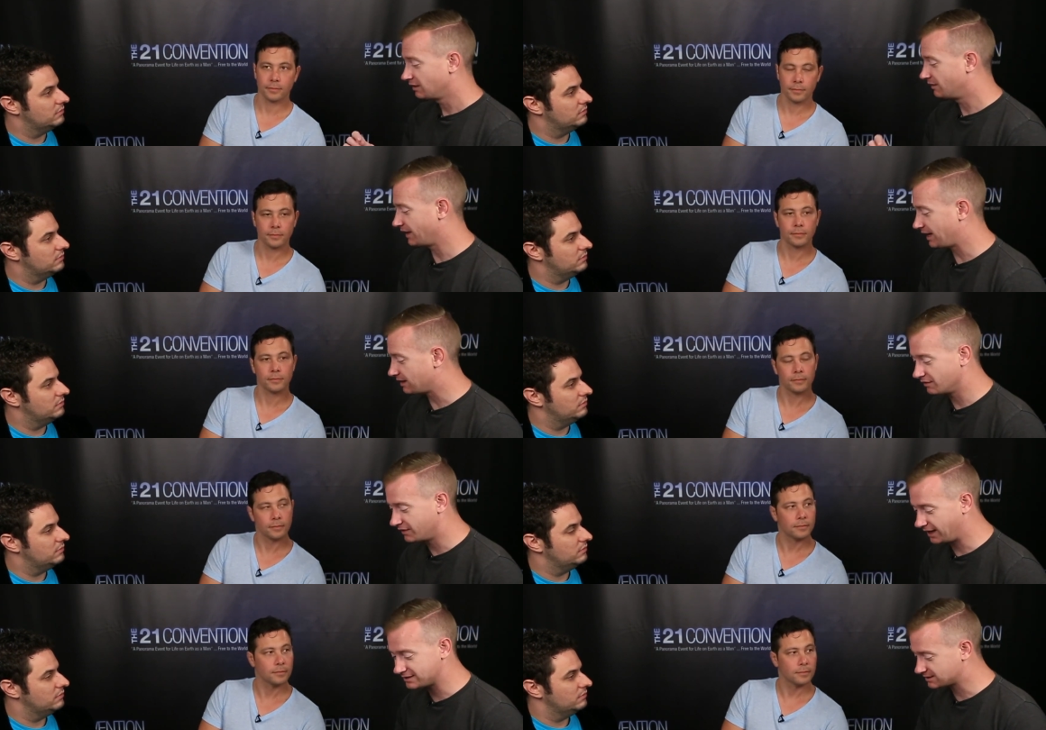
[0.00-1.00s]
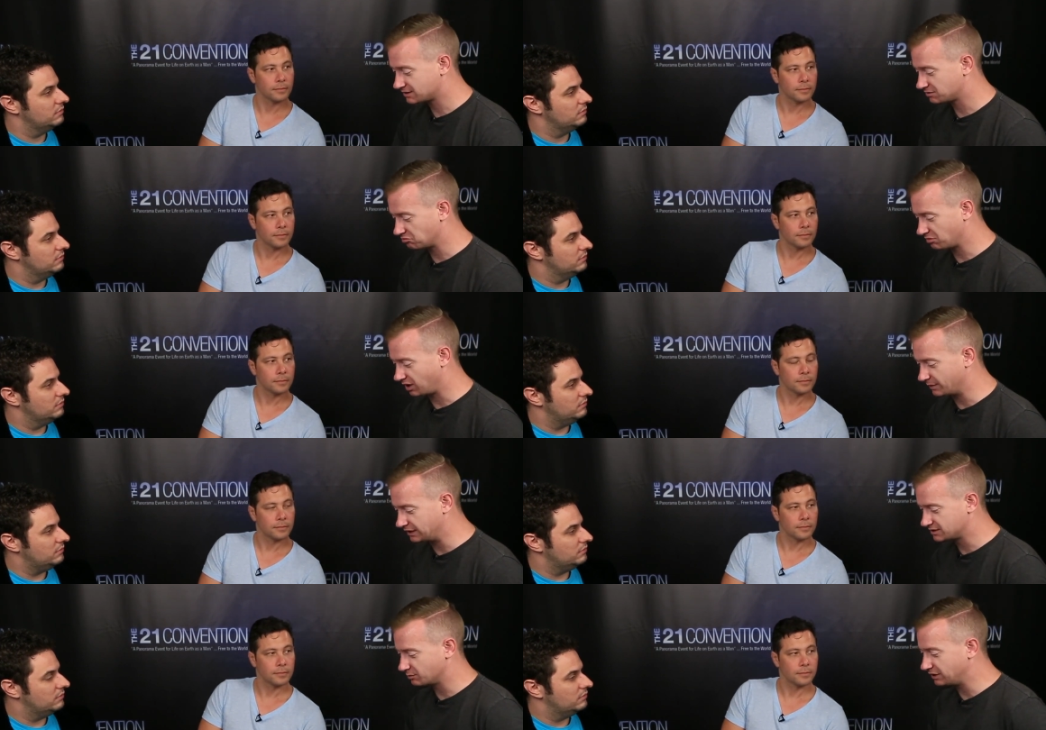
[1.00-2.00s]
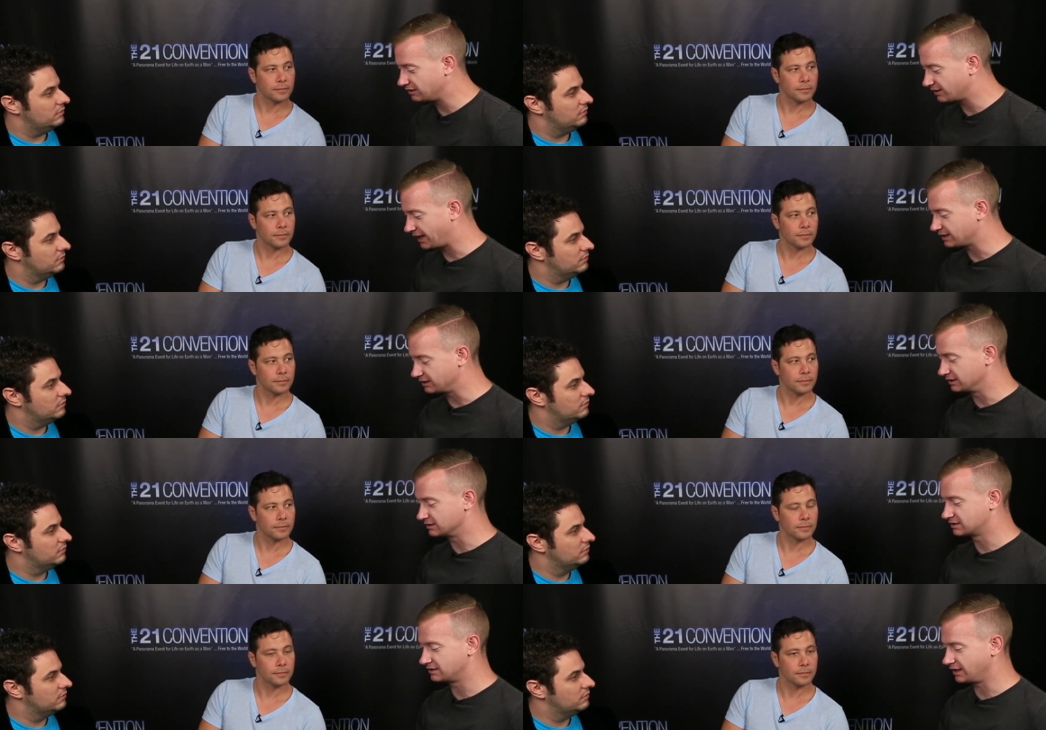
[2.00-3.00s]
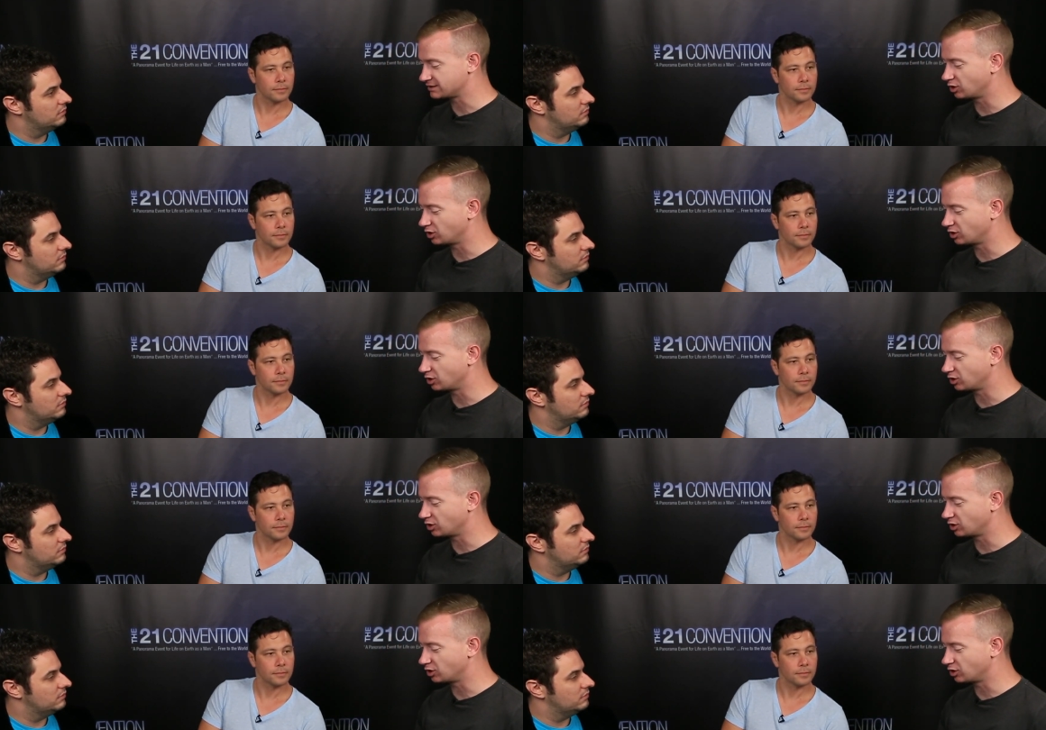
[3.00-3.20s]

Speaker 1: That that's, I mean, to me, that is, that's